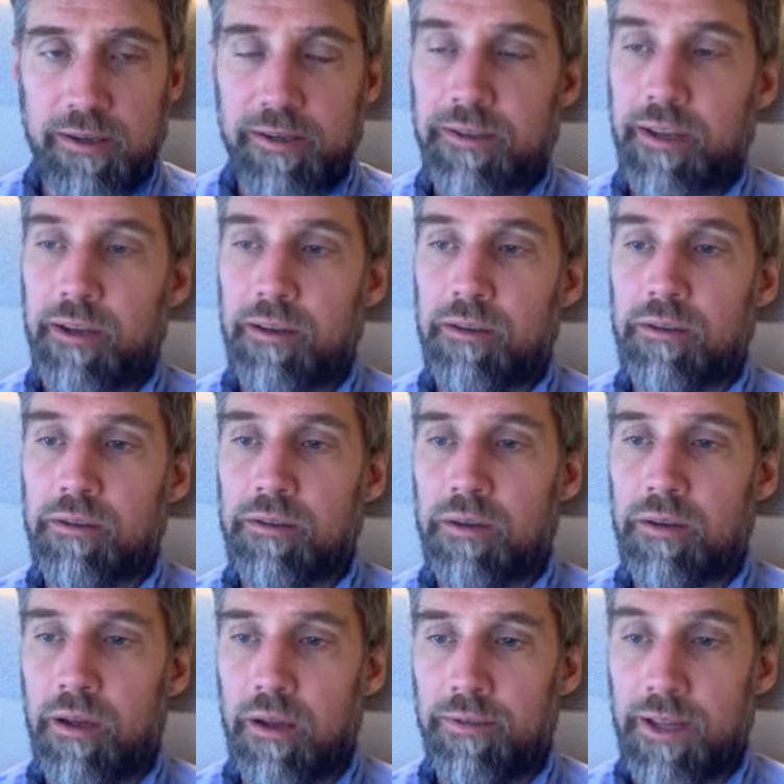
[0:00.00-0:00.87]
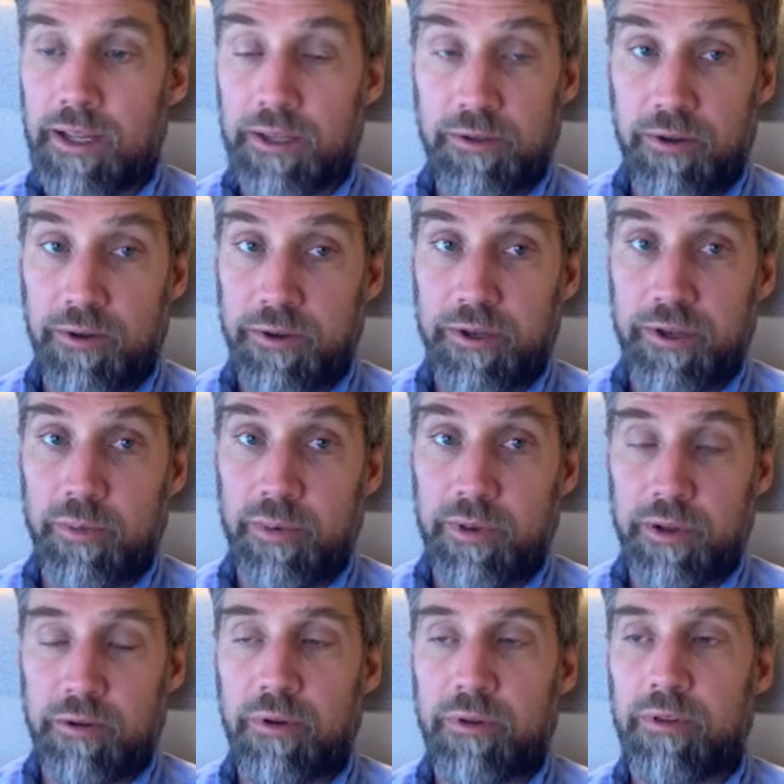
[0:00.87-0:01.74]
a second, and that's got to do
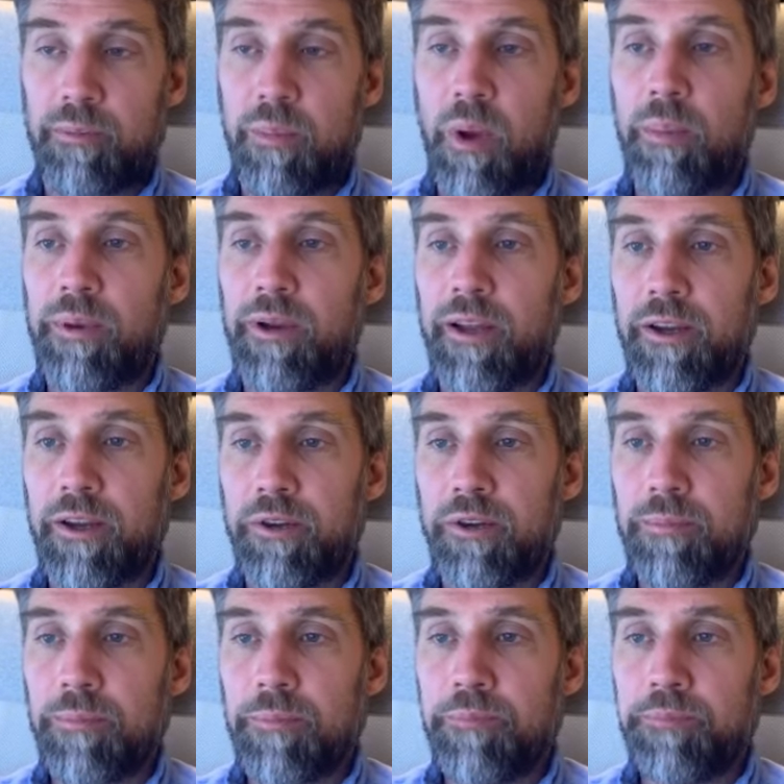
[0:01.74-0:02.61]
with growth and population.